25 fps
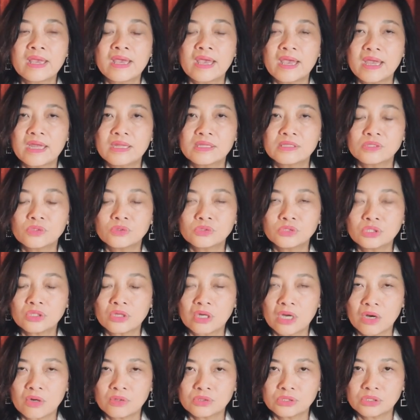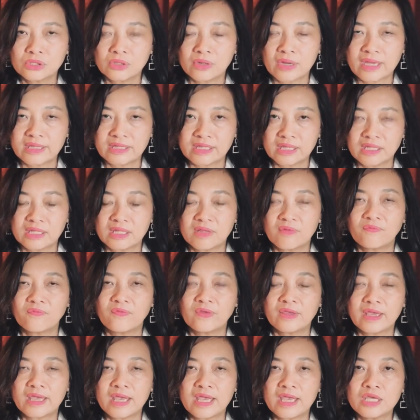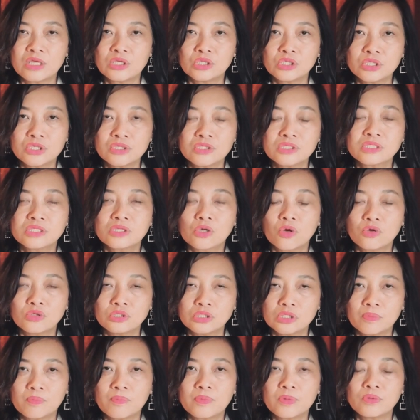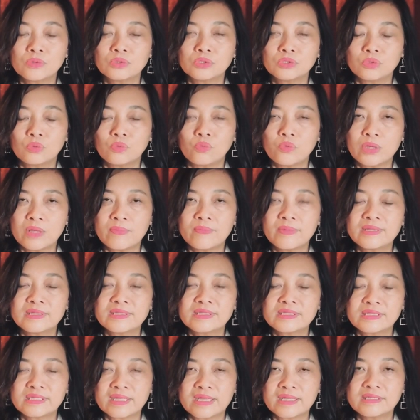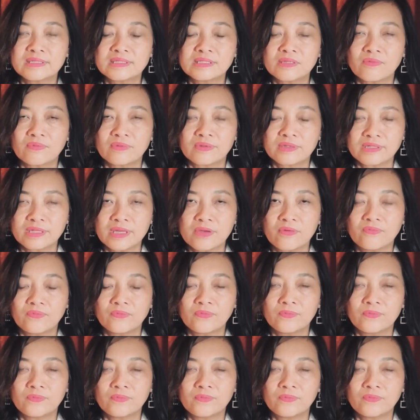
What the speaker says: and social cultural identifications contribute to women's sense of self.